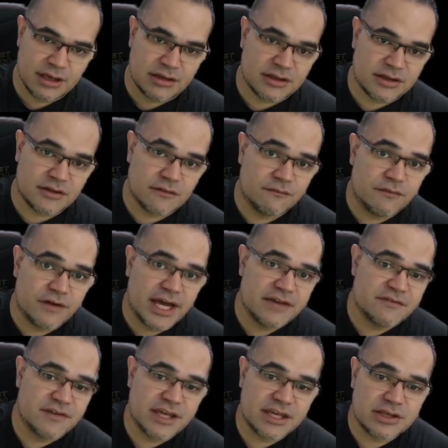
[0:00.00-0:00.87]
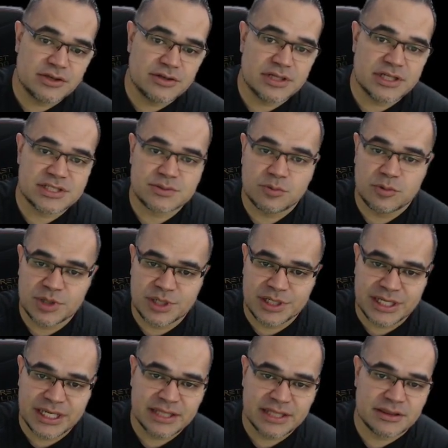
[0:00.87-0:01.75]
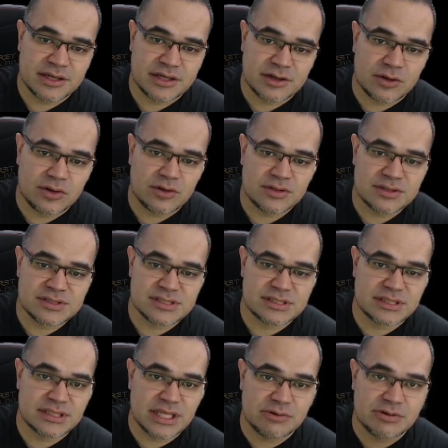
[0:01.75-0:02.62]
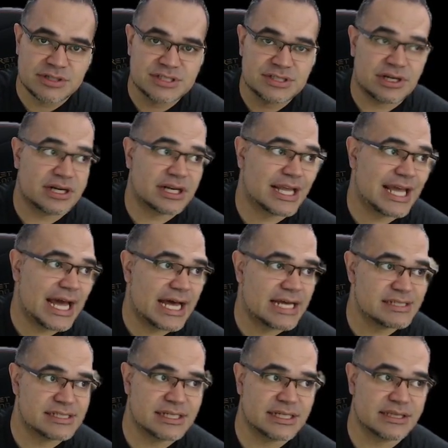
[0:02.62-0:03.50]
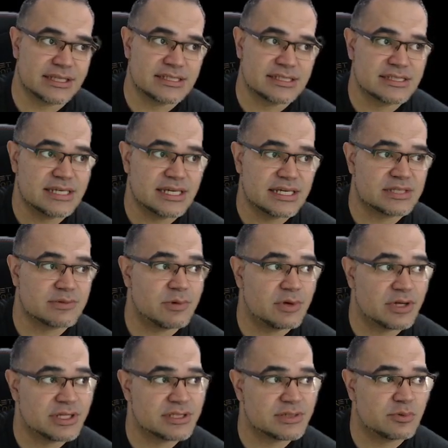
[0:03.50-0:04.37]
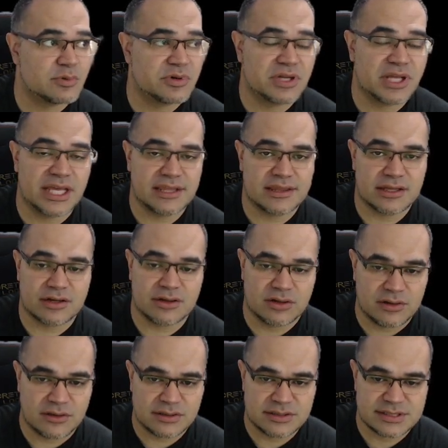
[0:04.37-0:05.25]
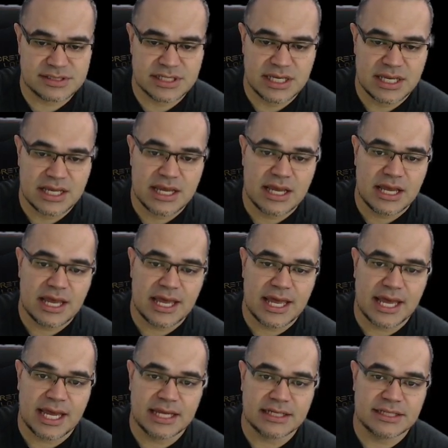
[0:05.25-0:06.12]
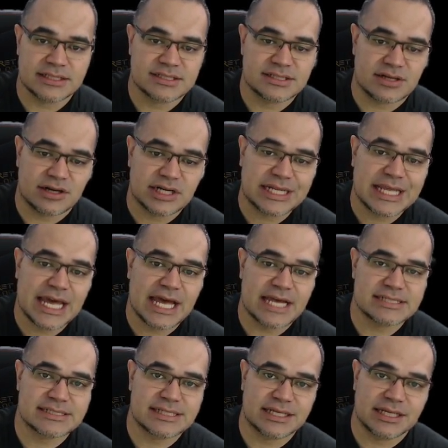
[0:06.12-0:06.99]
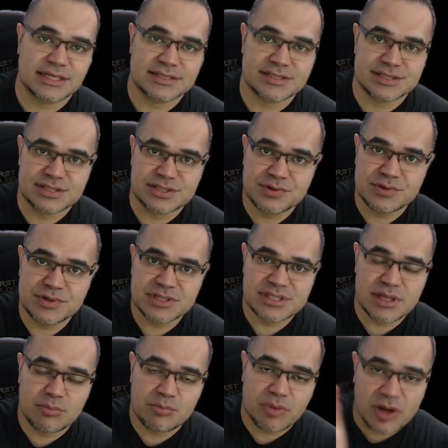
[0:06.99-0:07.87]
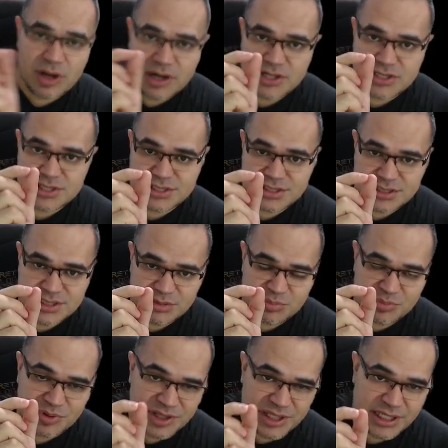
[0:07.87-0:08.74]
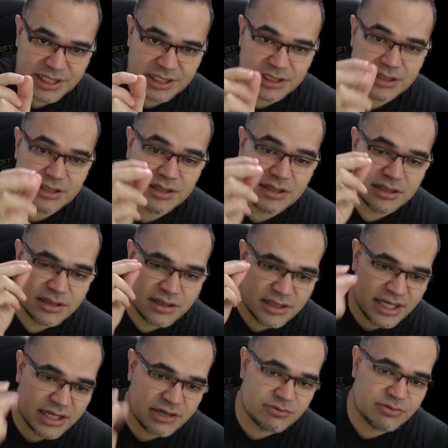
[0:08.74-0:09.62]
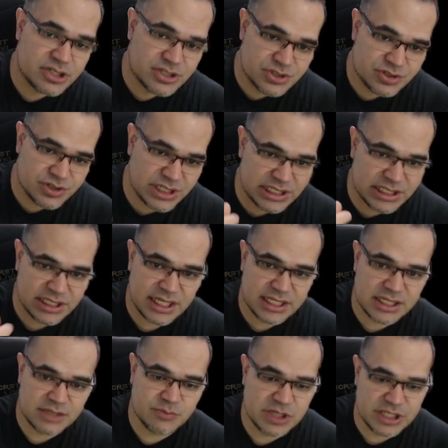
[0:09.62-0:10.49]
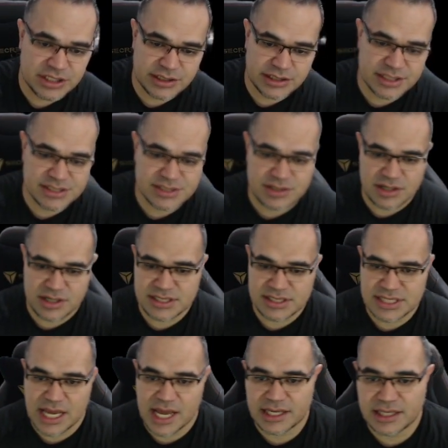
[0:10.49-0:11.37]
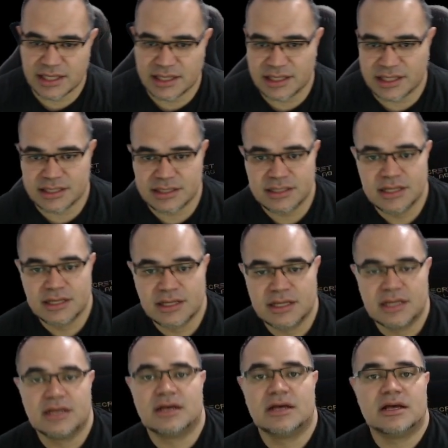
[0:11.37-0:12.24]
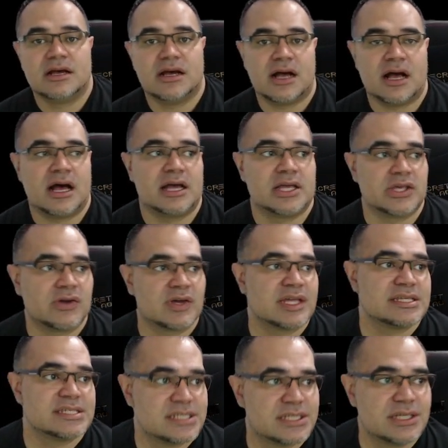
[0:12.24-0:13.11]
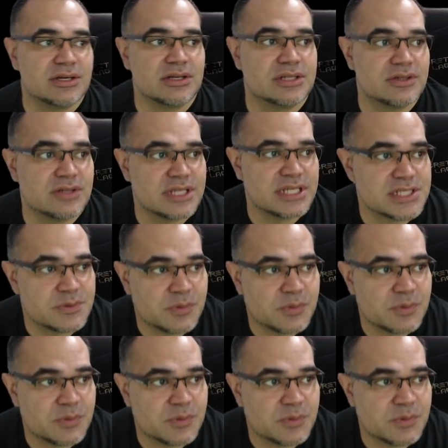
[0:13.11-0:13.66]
the 5 hit units would hit their ults, they would start casting. The 6 ones would hit their ults and start casting, and as soon as the bars deplete, then retreat and immediately start attacking again. You can still do this